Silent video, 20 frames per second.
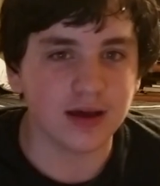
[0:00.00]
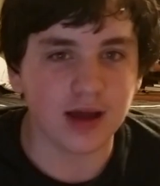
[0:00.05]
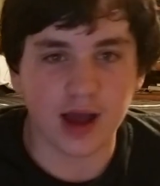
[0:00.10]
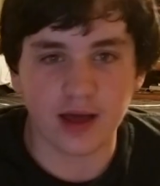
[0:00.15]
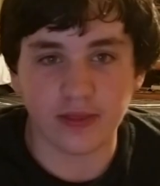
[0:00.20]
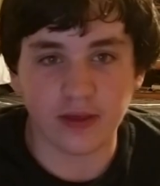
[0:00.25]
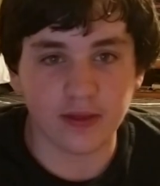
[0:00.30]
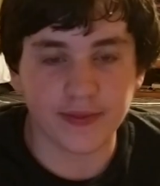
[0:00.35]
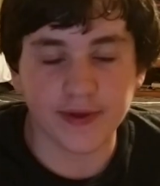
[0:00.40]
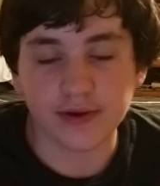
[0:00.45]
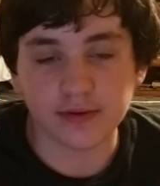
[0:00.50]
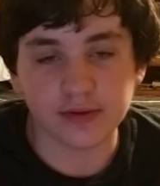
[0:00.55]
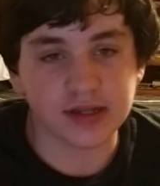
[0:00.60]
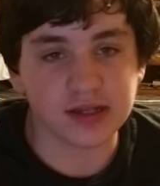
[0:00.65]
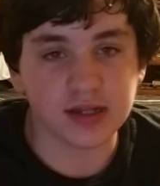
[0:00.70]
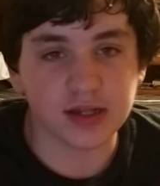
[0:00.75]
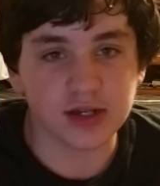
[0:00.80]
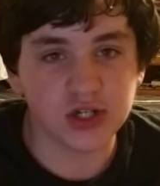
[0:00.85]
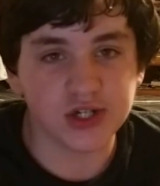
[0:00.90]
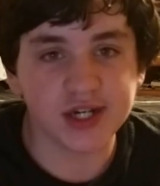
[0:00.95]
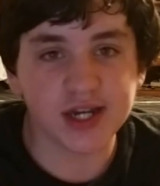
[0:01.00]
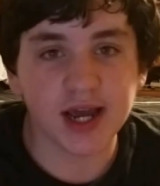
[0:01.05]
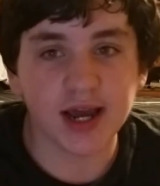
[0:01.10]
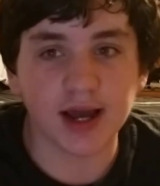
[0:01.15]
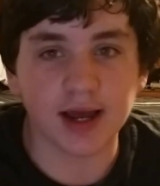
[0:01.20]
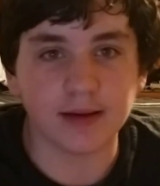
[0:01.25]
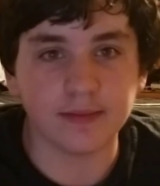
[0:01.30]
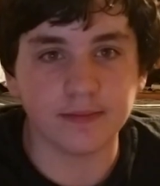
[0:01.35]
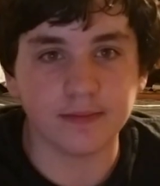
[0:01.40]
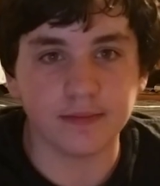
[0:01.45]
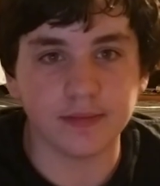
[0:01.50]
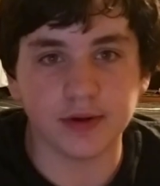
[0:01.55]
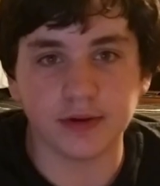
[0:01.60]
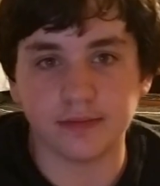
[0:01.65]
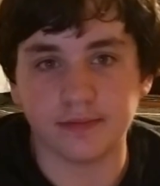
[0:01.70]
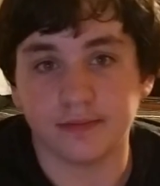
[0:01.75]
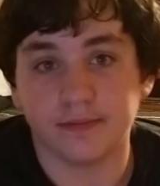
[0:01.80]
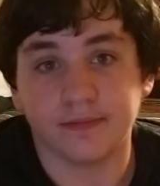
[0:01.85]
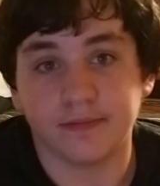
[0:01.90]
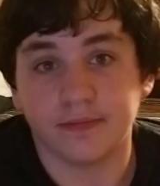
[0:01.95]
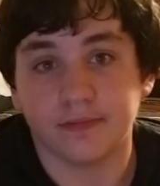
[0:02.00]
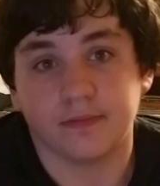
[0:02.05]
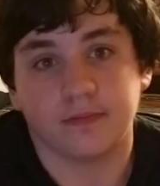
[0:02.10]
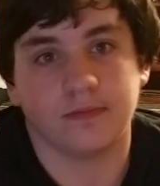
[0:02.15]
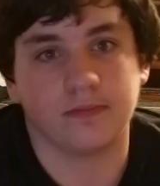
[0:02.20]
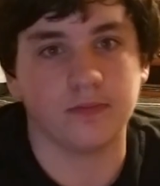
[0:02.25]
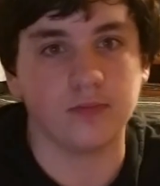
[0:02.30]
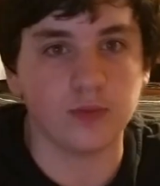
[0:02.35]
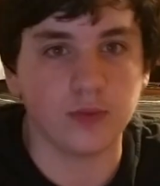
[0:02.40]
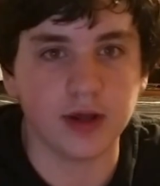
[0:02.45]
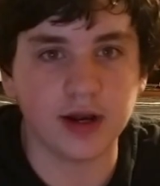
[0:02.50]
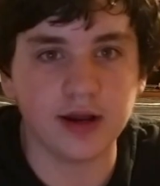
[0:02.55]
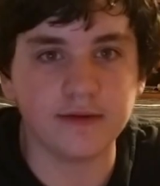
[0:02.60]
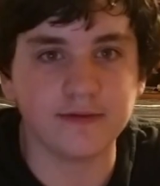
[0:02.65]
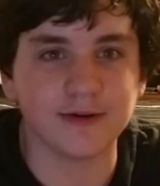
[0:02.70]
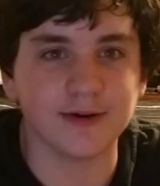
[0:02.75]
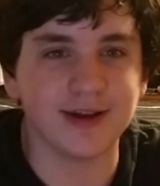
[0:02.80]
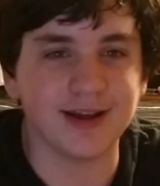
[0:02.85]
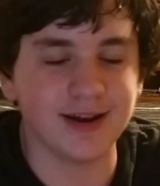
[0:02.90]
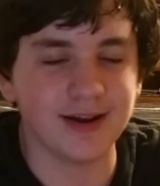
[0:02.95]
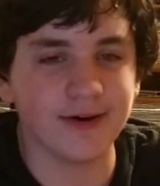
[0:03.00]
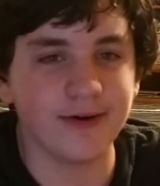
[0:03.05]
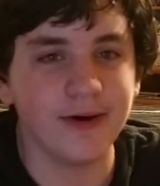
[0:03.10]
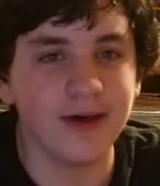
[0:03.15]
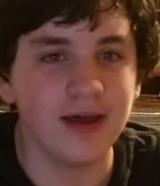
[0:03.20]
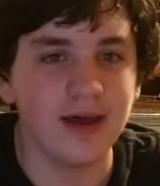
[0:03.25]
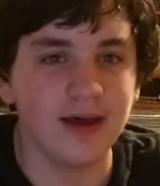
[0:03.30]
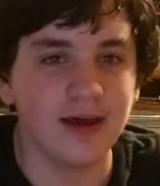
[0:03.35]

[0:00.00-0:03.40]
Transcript: I thought that was CGI, but whatever, you know?